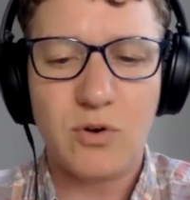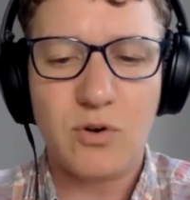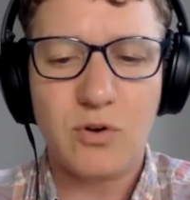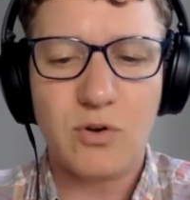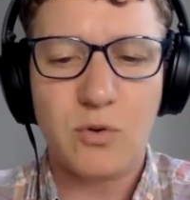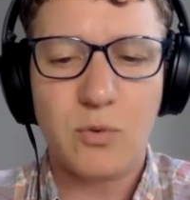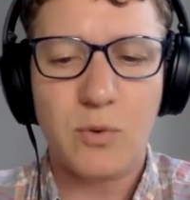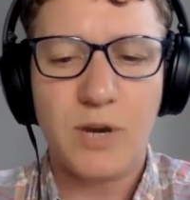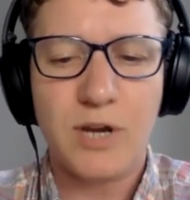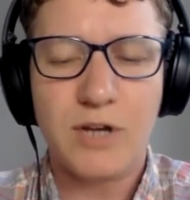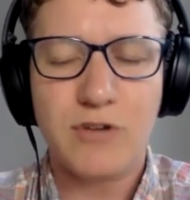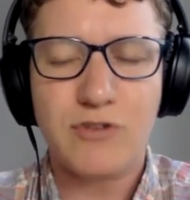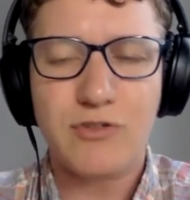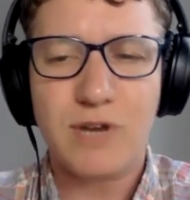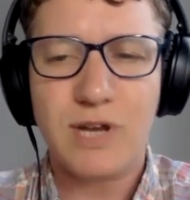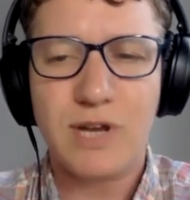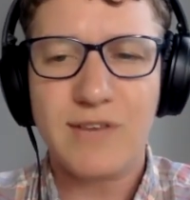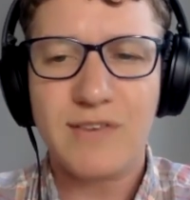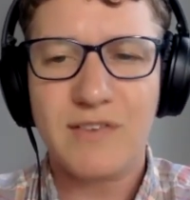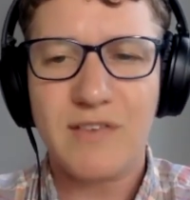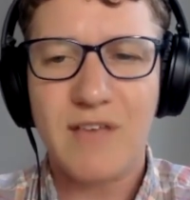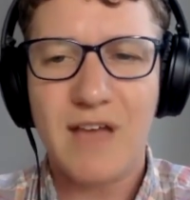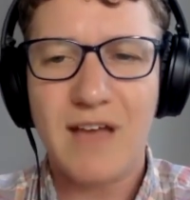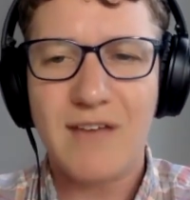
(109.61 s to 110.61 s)
queer and
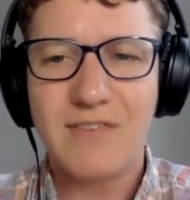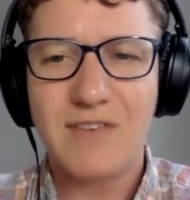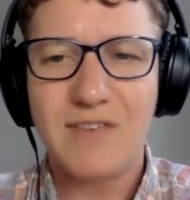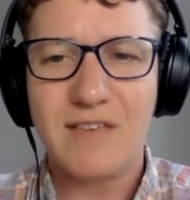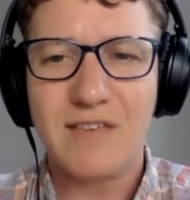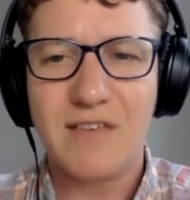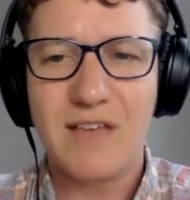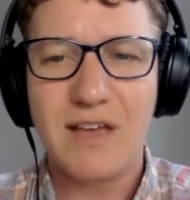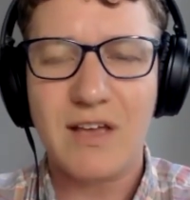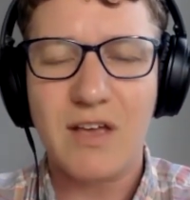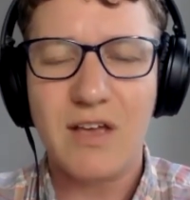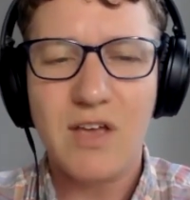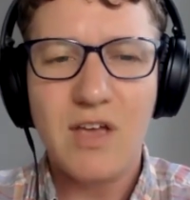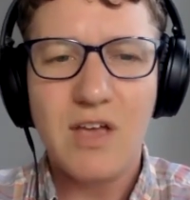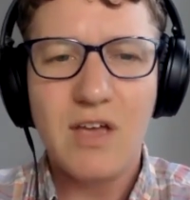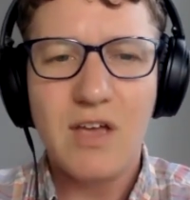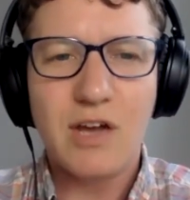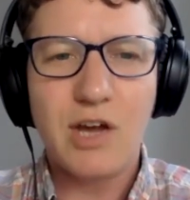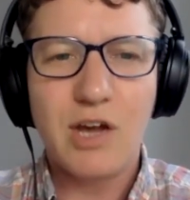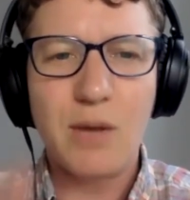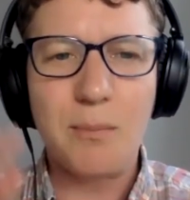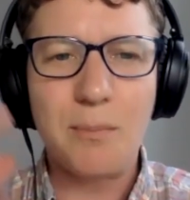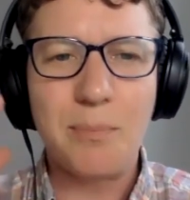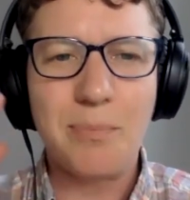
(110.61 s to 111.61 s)
trans lives as like
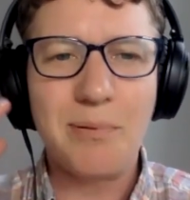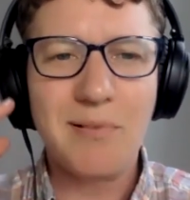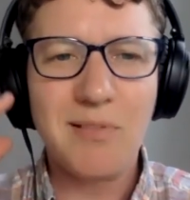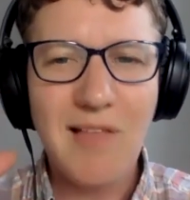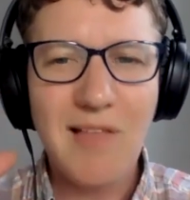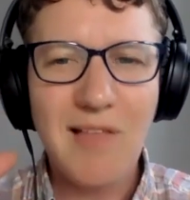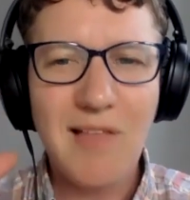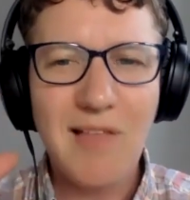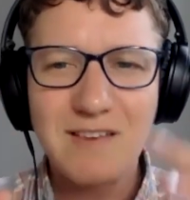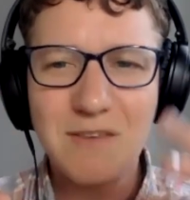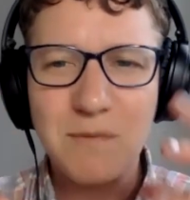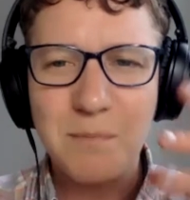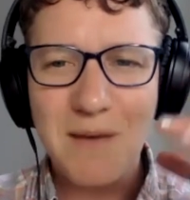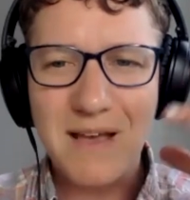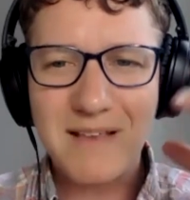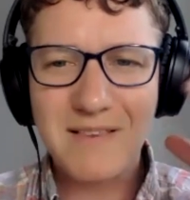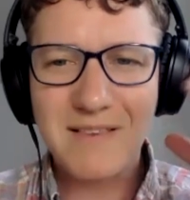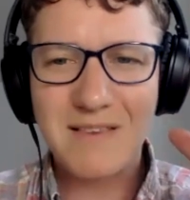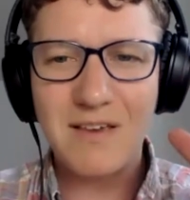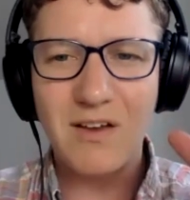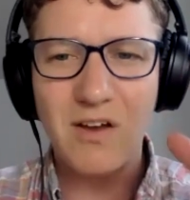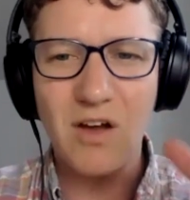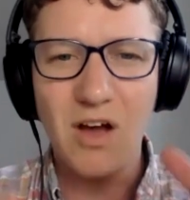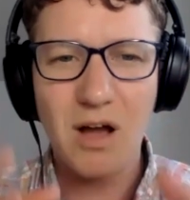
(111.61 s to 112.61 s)
complex,
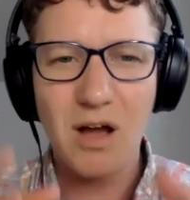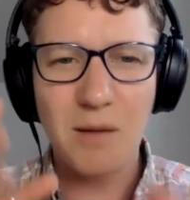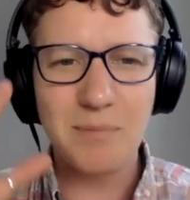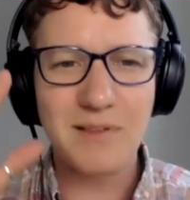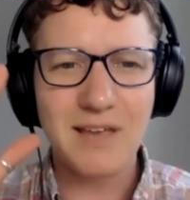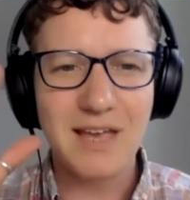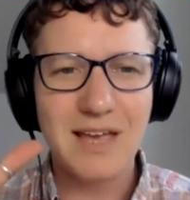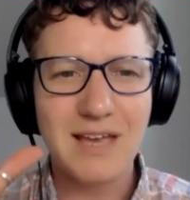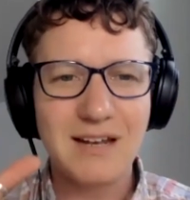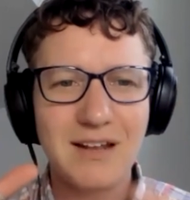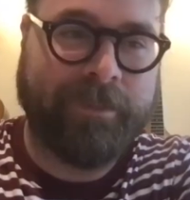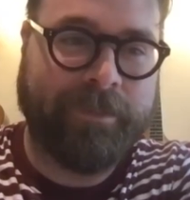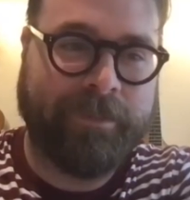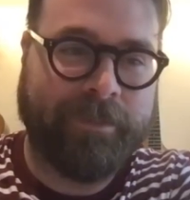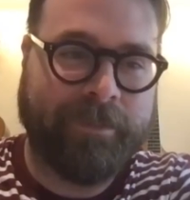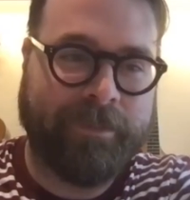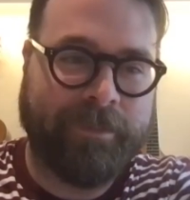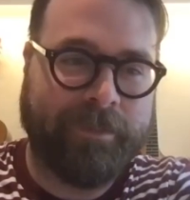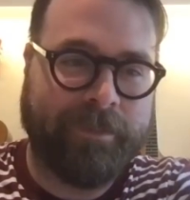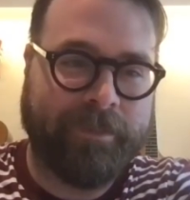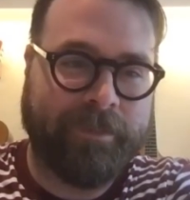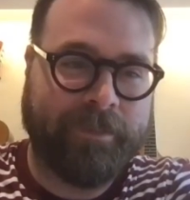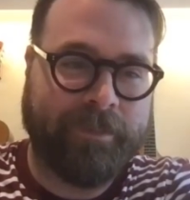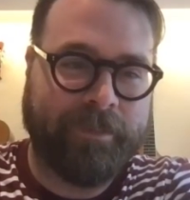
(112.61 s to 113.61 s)
messy, complicated
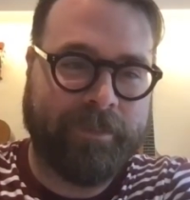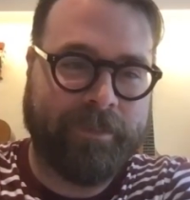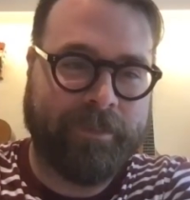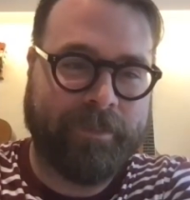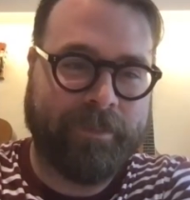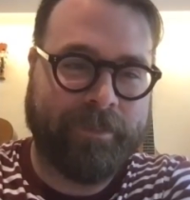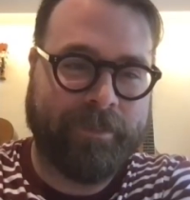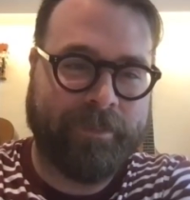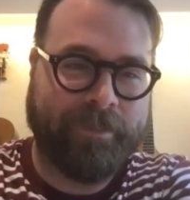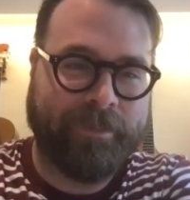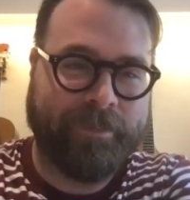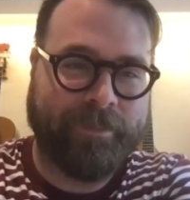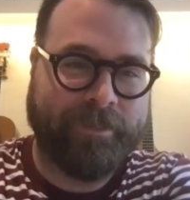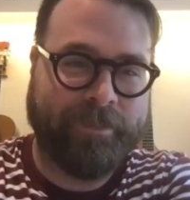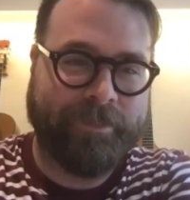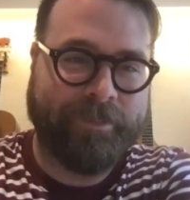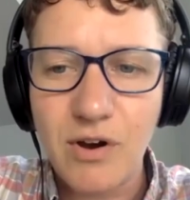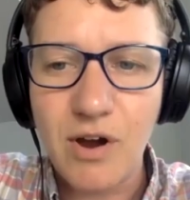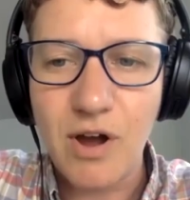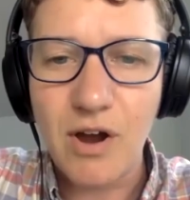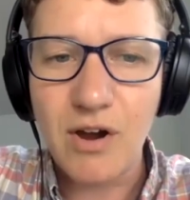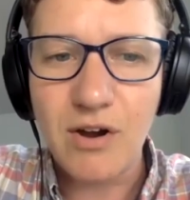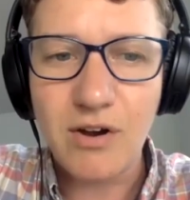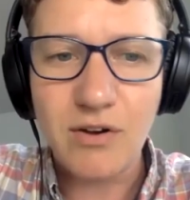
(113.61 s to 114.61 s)
things, these are
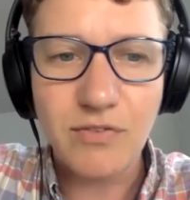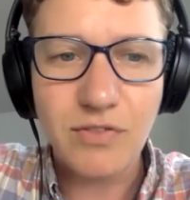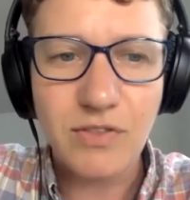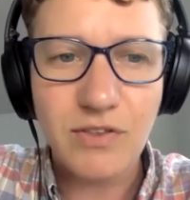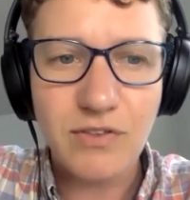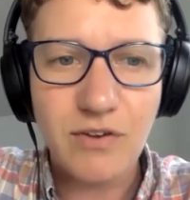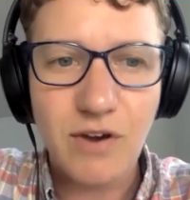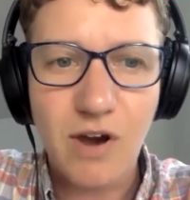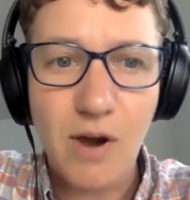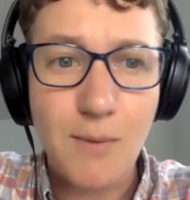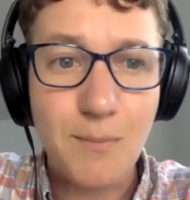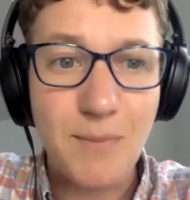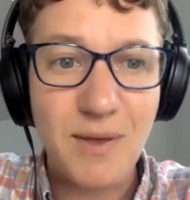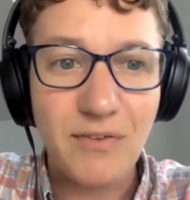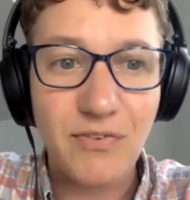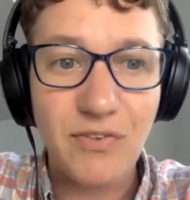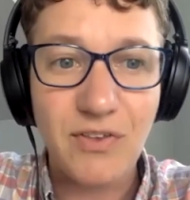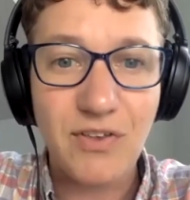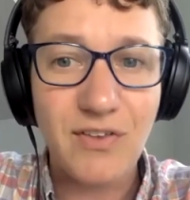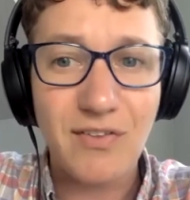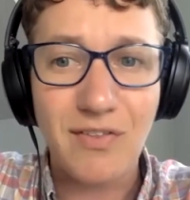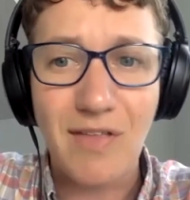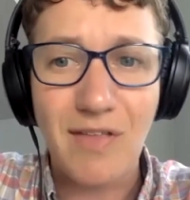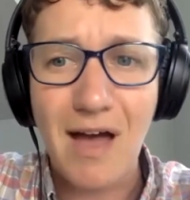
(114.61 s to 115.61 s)
our
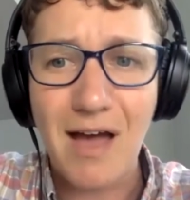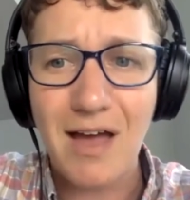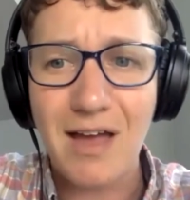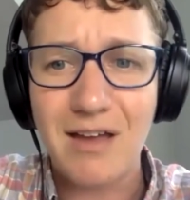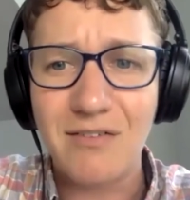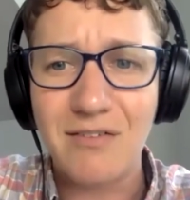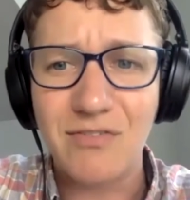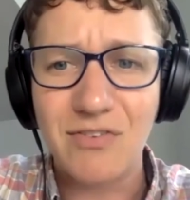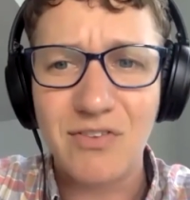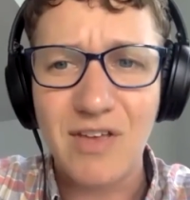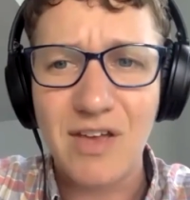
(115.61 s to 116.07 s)
messy lives.